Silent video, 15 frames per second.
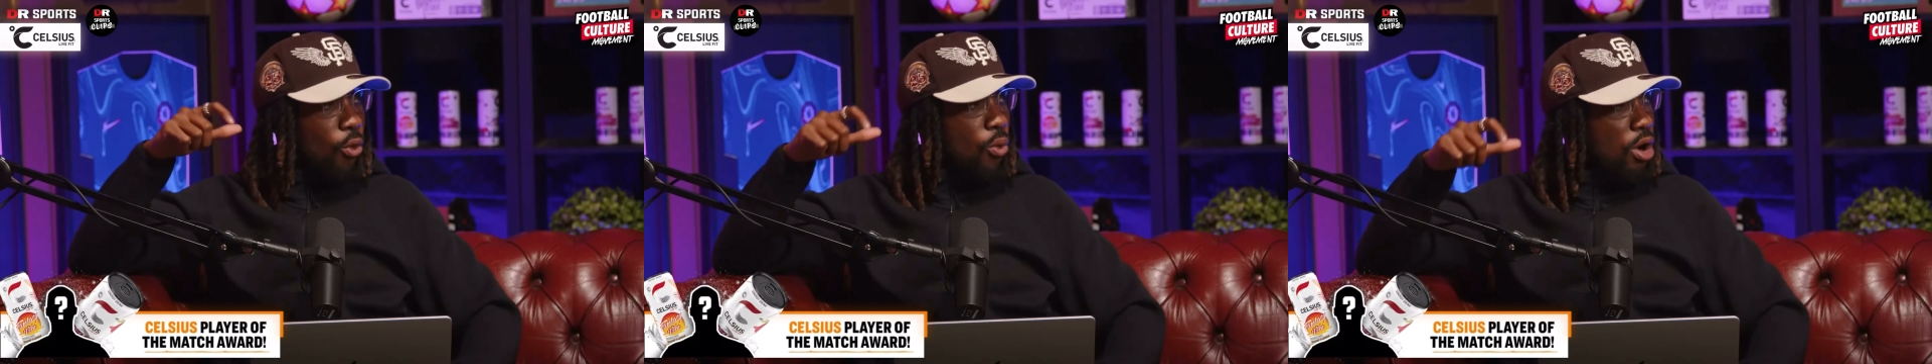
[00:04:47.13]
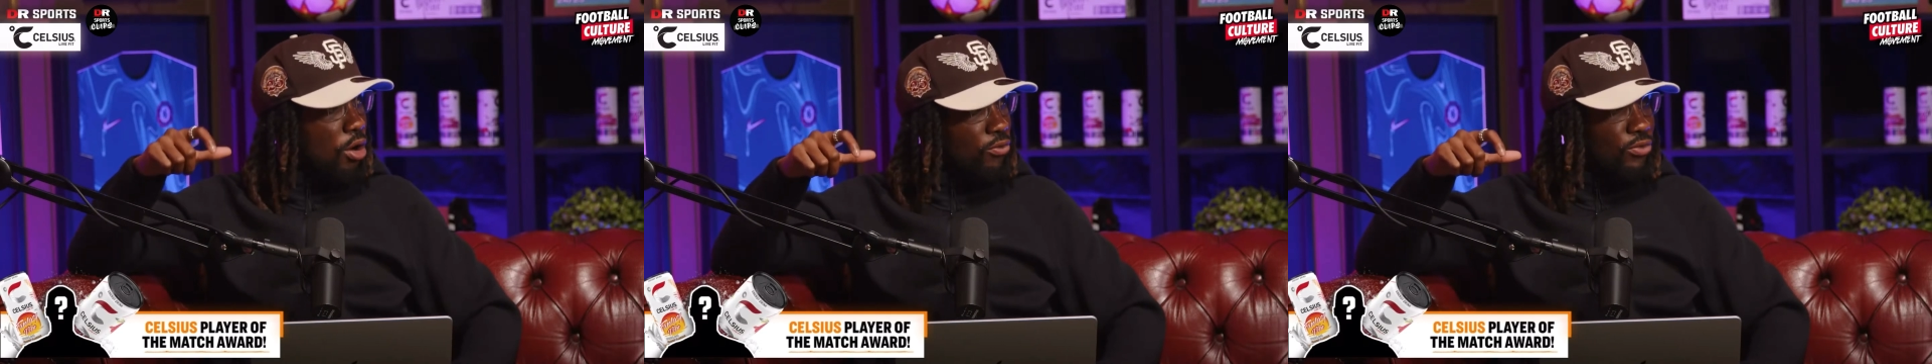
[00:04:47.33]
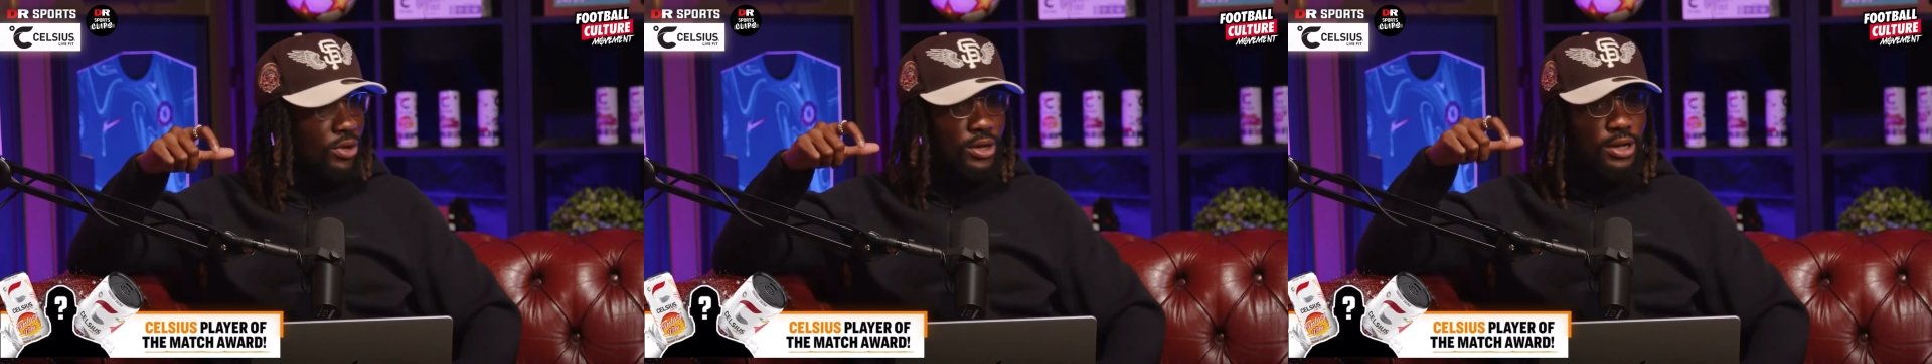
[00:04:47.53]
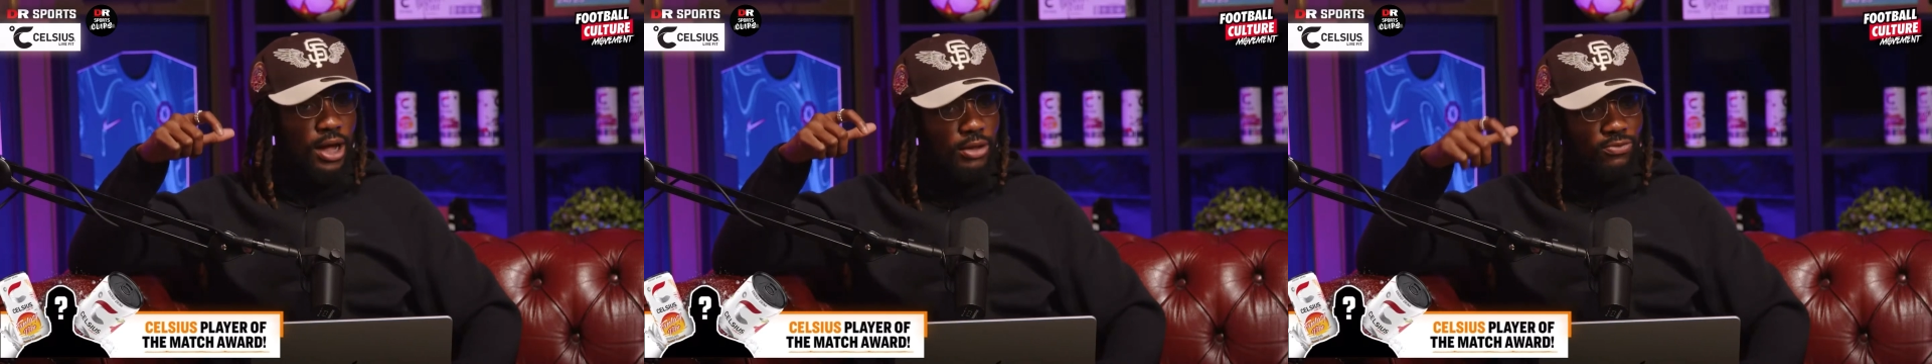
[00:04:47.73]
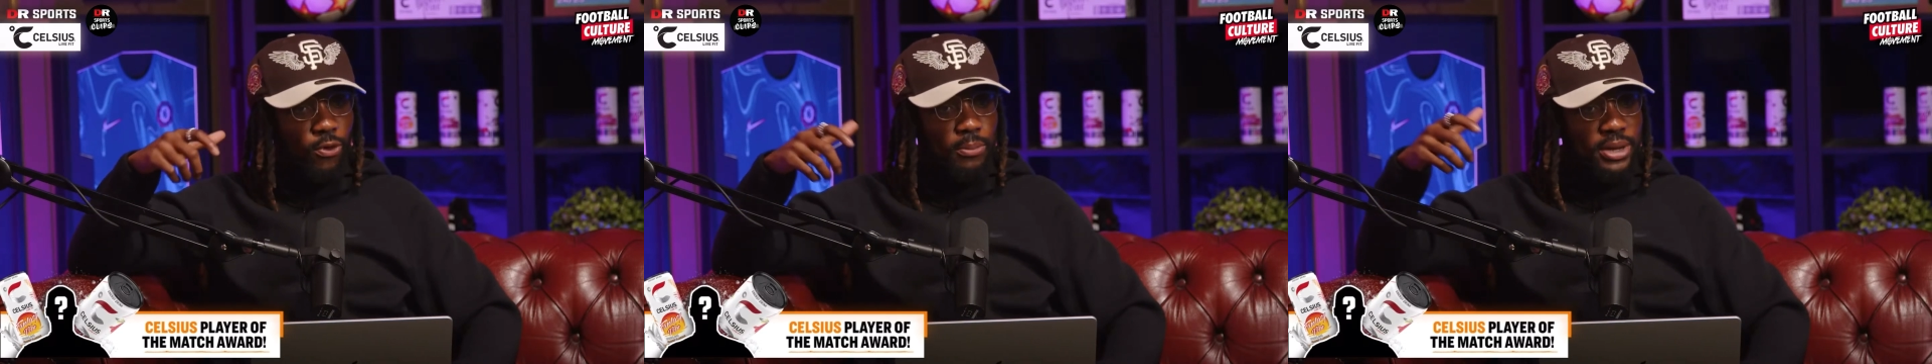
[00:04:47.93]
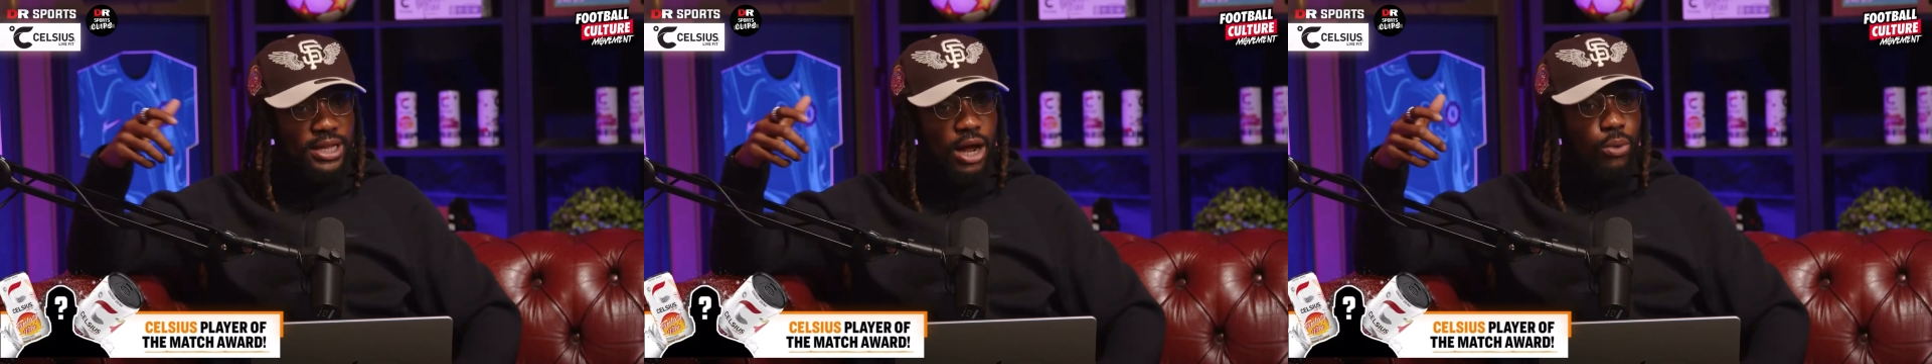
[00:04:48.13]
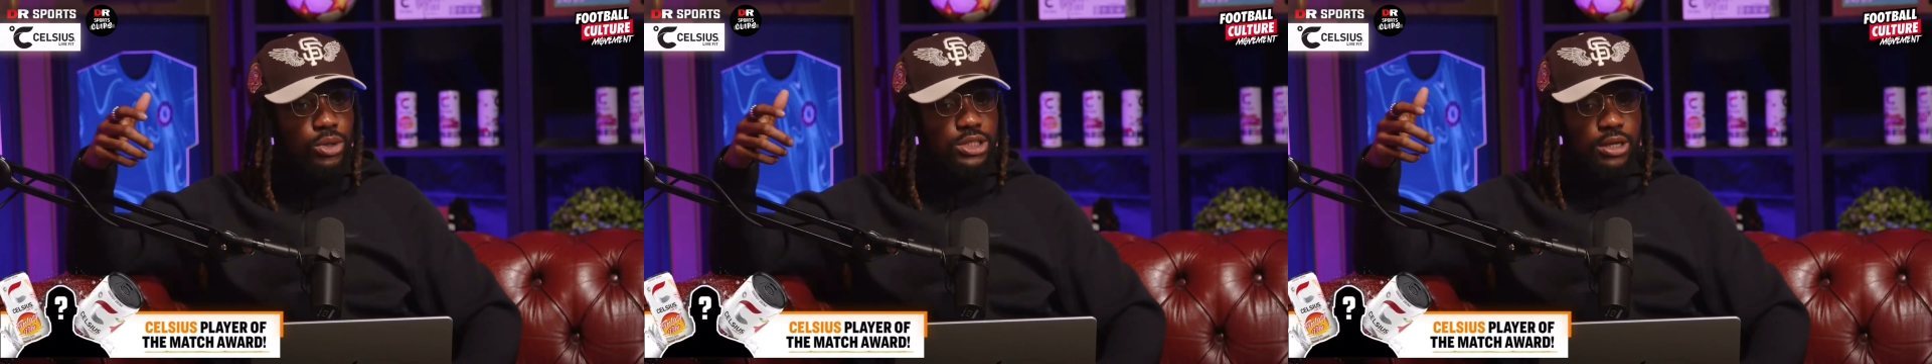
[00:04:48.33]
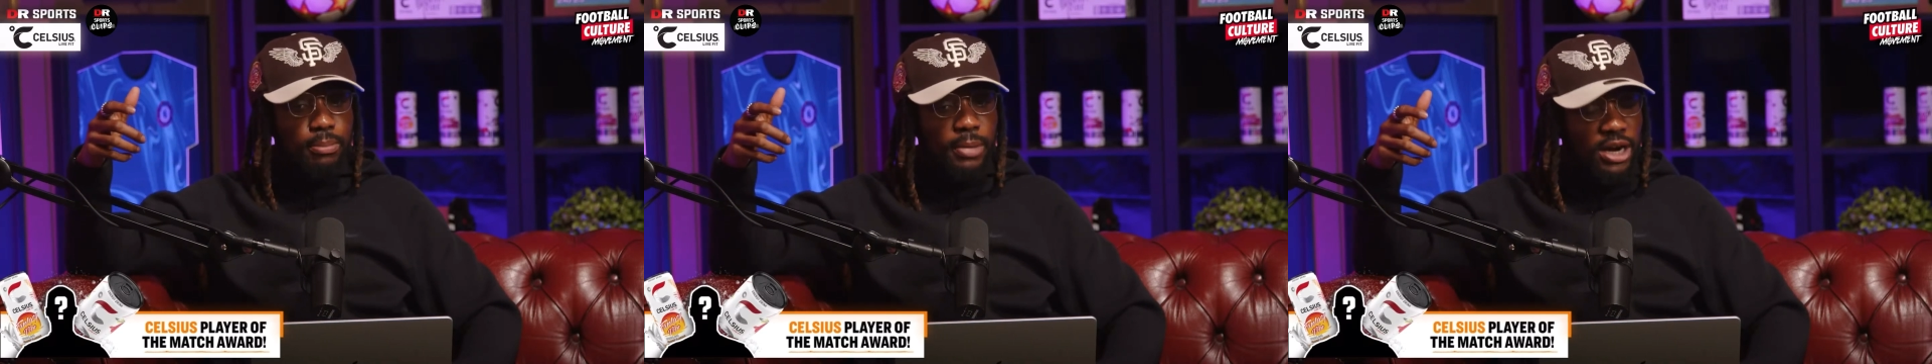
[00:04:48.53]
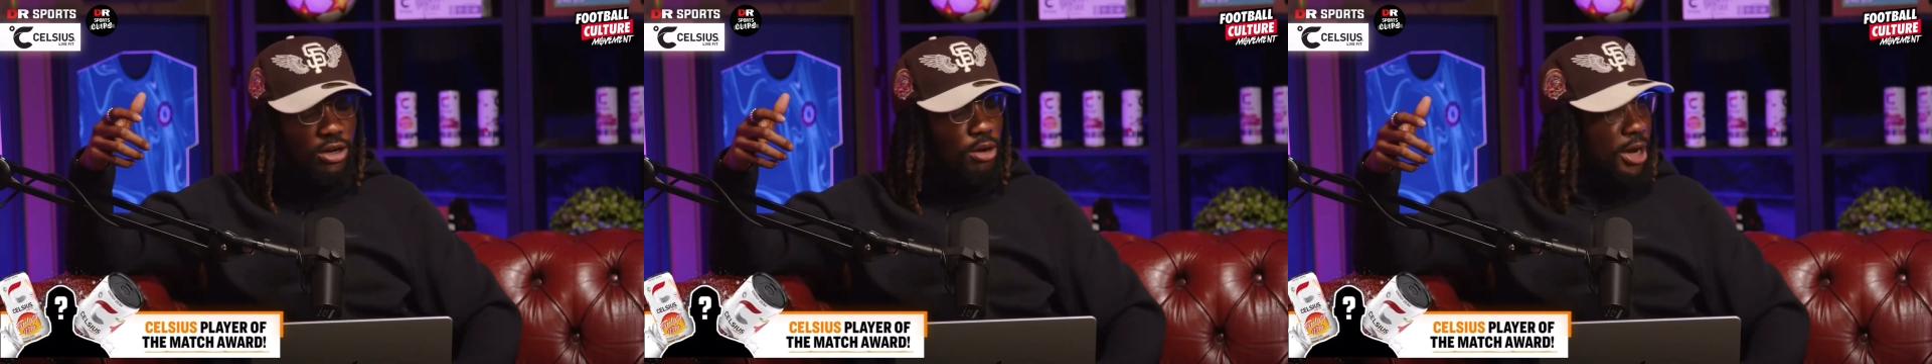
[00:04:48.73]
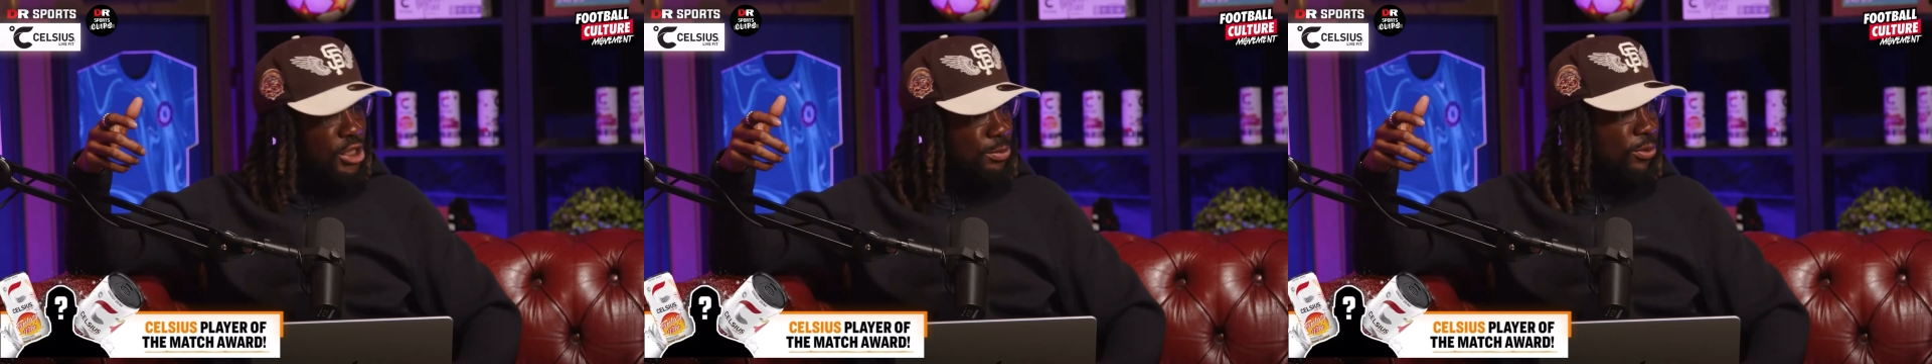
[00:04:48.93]
worth. For me, that was a man of
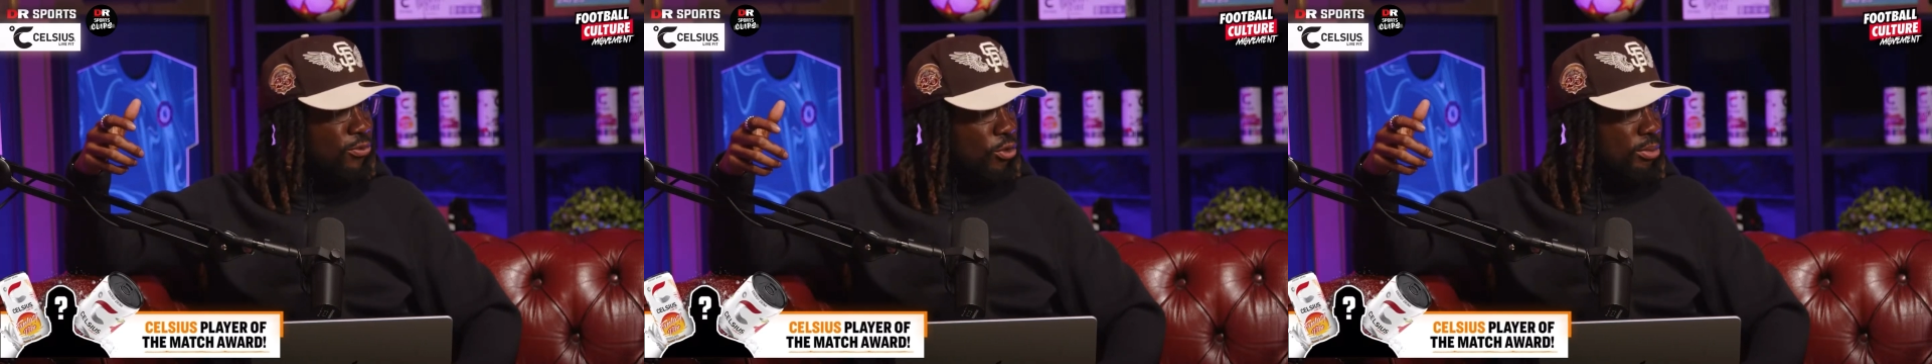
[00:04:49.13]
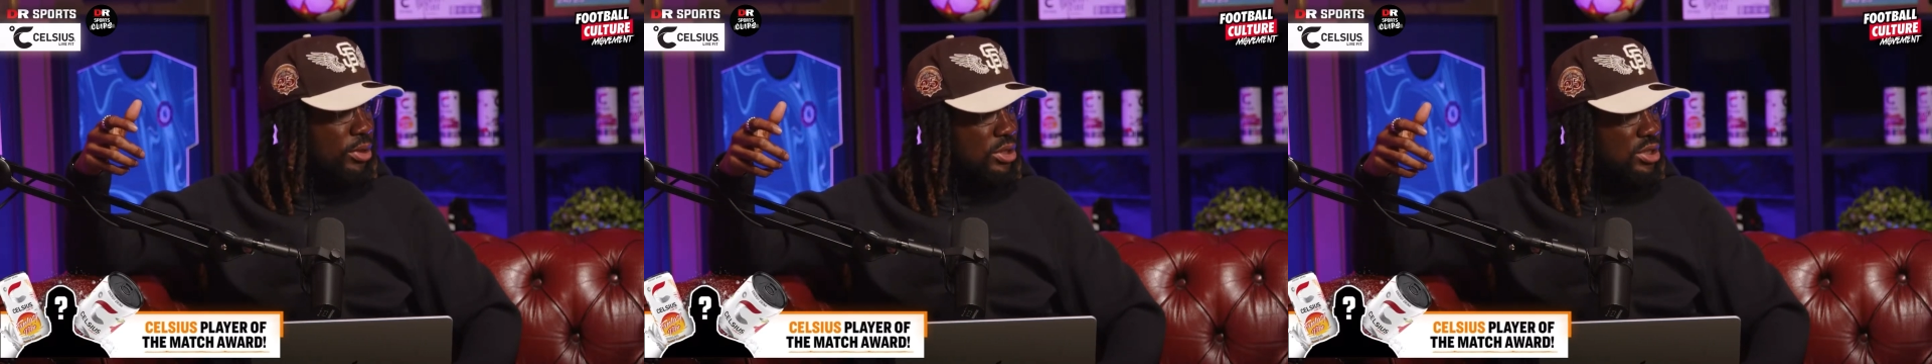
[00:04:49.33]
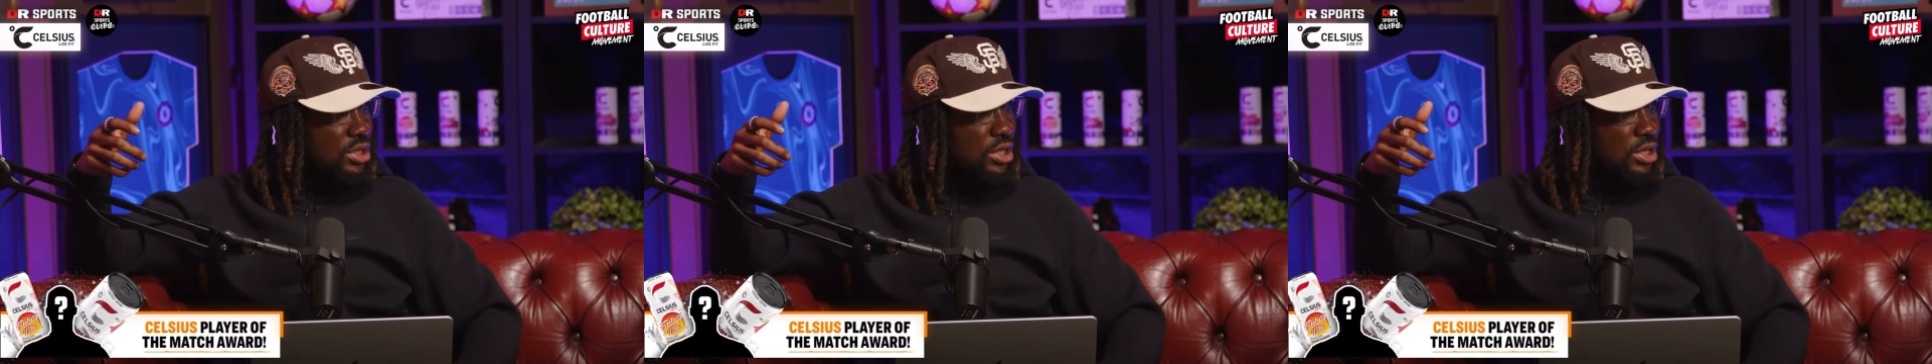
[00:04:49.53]
the match performance.